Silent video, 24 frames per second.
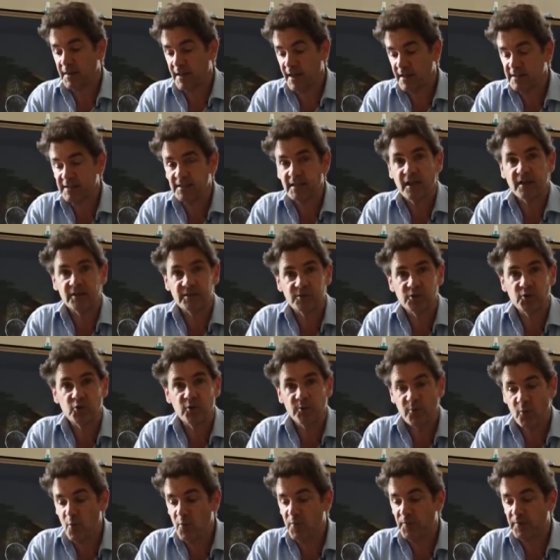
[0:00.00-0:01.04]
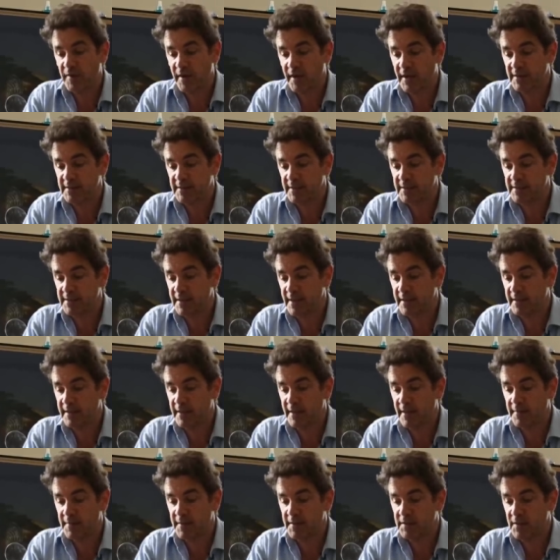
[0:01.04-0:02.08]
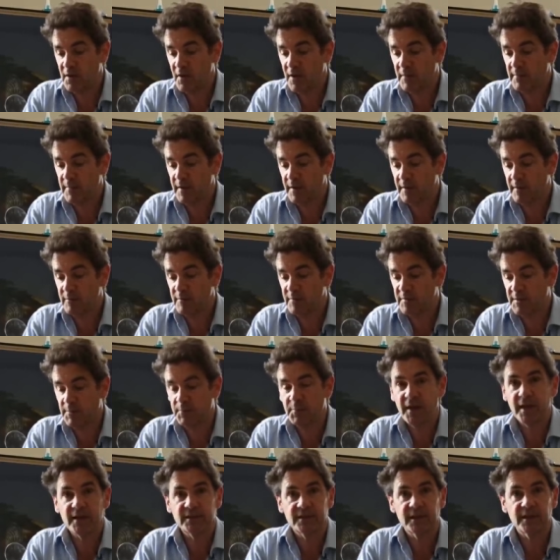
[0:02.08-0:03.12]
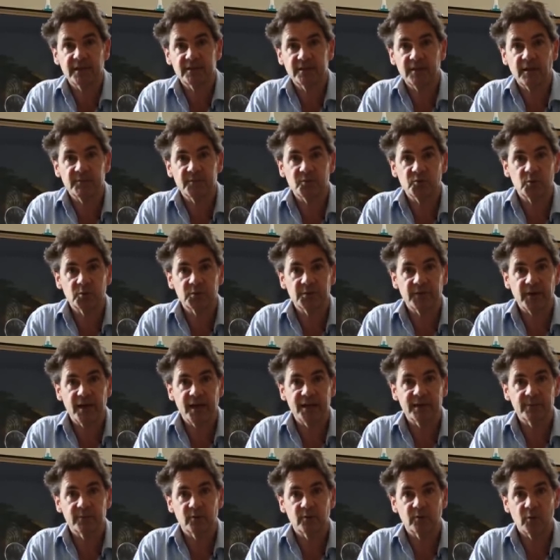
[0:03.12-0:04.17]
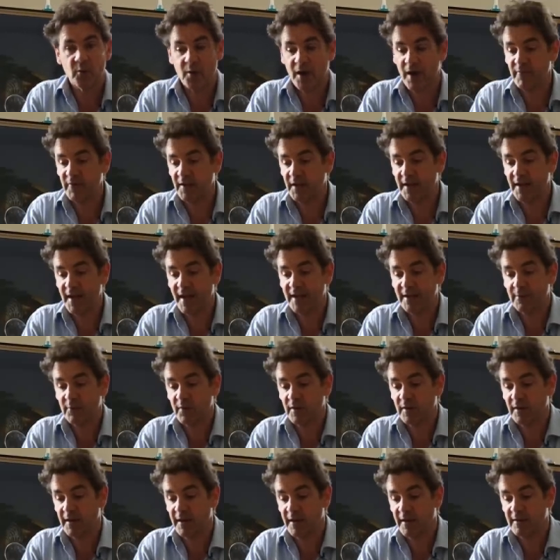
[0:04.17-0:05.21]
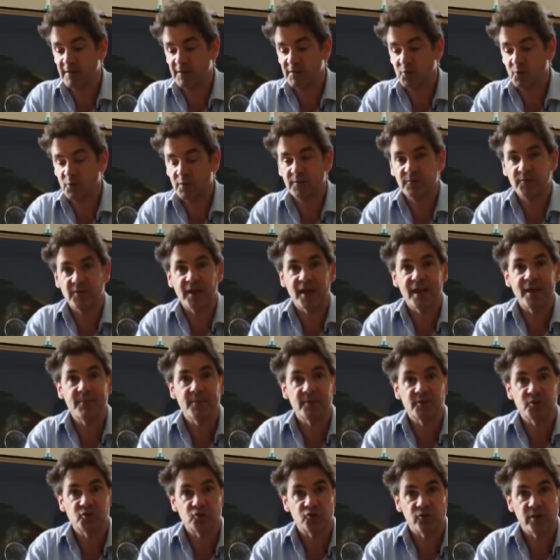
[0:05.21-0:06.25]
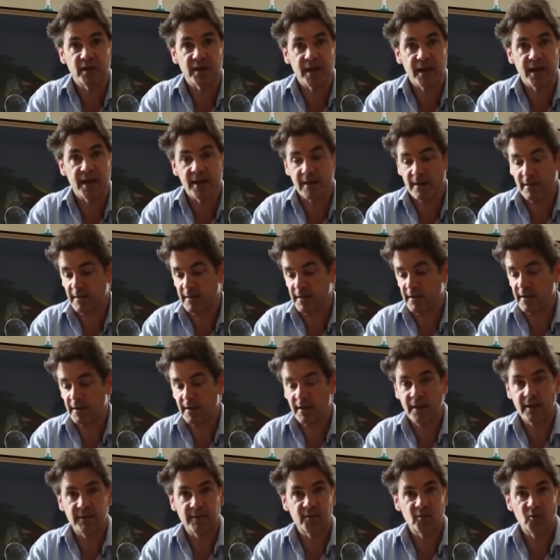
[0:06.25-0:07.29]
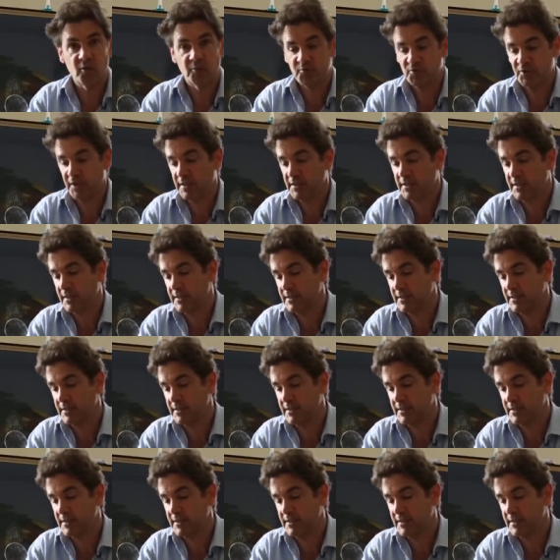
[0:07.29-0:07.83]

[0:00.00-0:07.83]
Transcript: it's zoomorphic, as I said at the time, depicting some sort of animal or having an animal sort of imagery in the, in the object